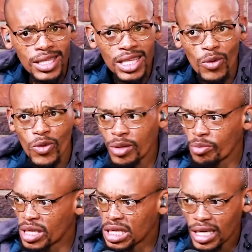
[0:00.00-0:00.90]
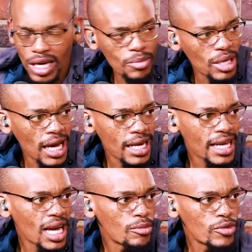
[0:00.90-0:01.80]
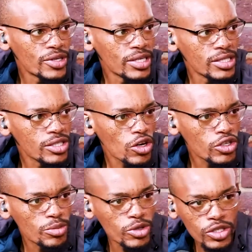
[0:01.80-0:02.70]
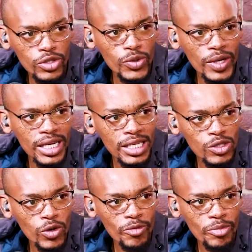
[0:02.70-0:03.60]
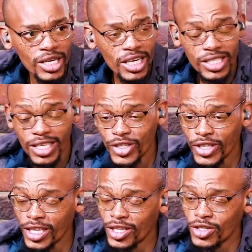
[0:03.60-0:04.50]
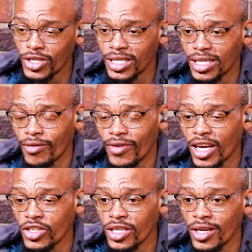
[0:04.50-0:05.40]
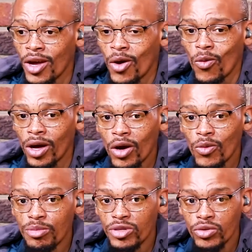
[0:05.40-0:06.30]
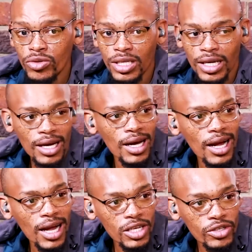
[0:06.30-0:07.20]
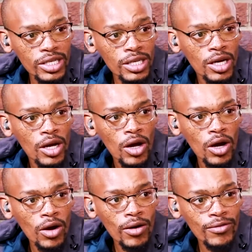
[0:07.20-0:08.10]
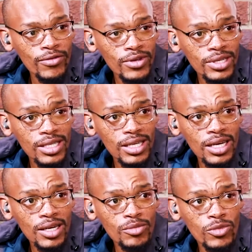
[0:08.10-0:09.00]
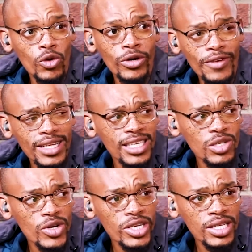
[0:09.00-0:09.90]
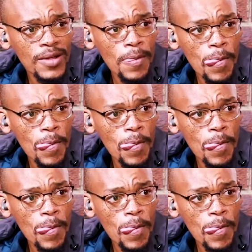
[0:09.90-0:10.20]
they wouldn't be here behind cameras contributing to any sort of production. And you're thinking to yourself, actually, what are we producing? A country of glorified sex workers?